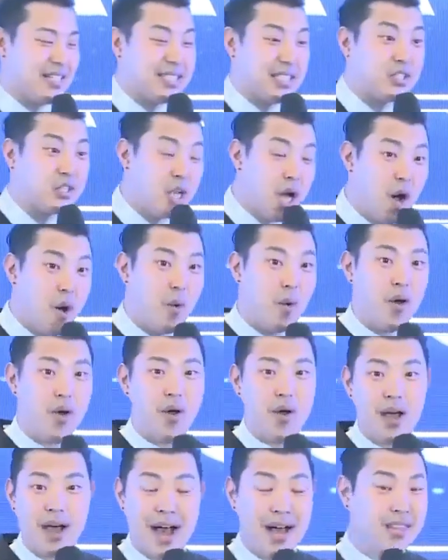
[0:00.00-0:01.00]
I said, so,
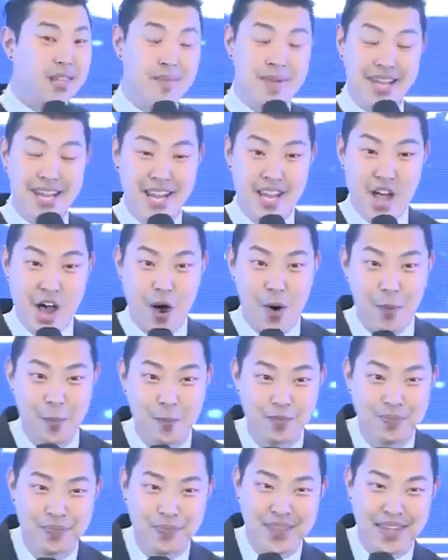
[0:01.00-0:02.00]
how'd the meeting go?
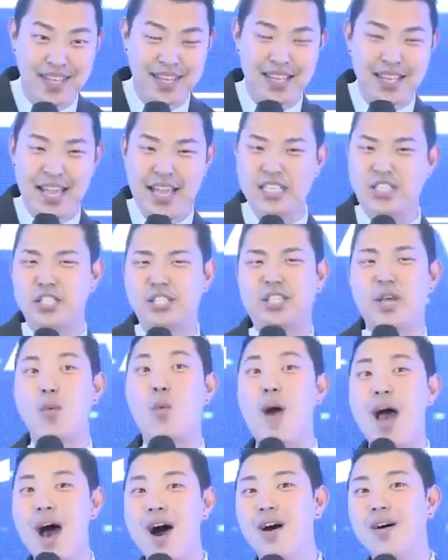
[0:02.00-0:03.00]
And she said,
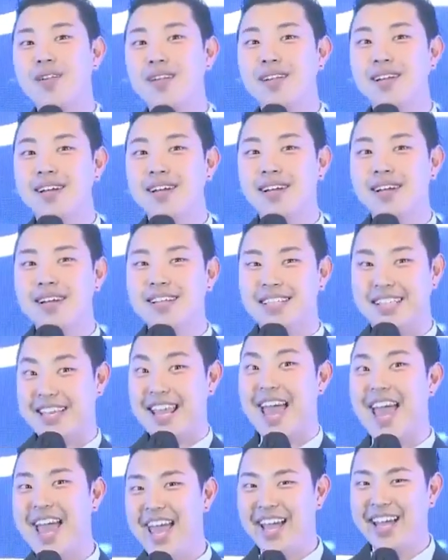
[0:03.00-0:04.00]
well,
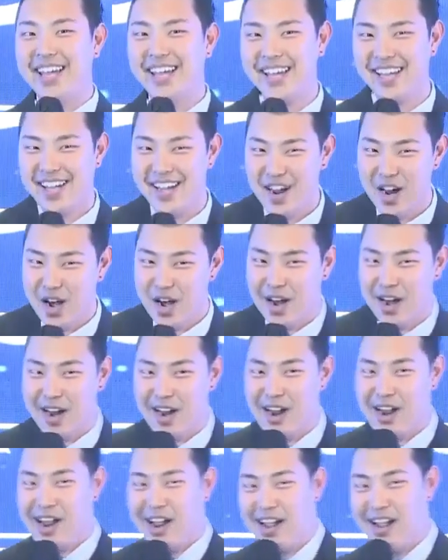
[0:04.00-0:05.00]
today,
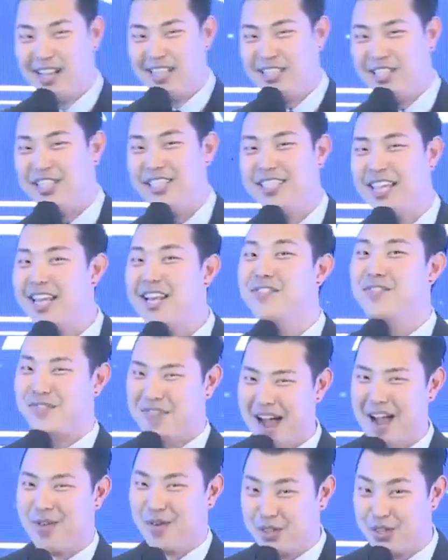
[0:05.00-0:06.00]
she didn't
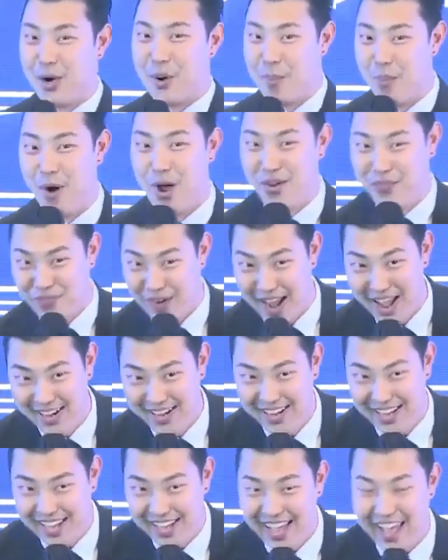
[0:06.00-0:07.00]
fight with her
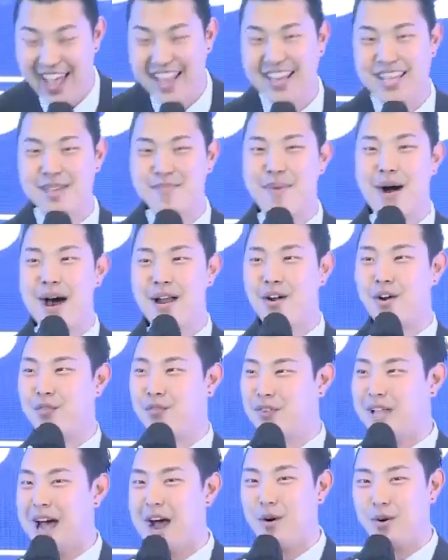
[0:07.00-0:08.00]
boyfriend, and he bought her
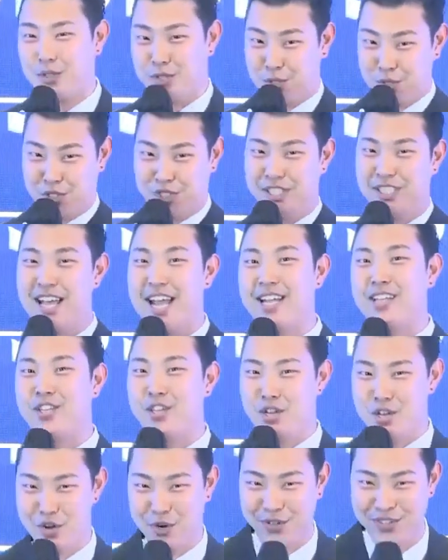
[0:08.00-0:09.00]
flowers, so she liked
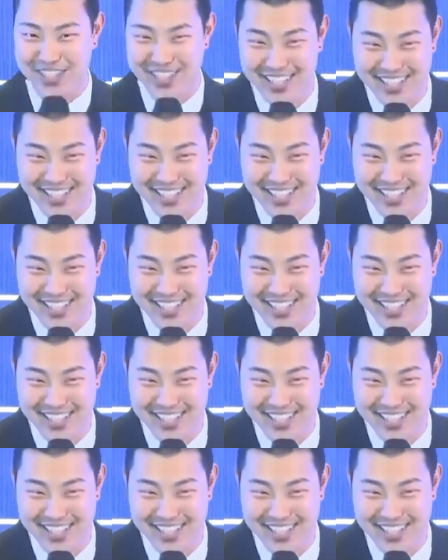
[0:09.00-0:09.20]
you.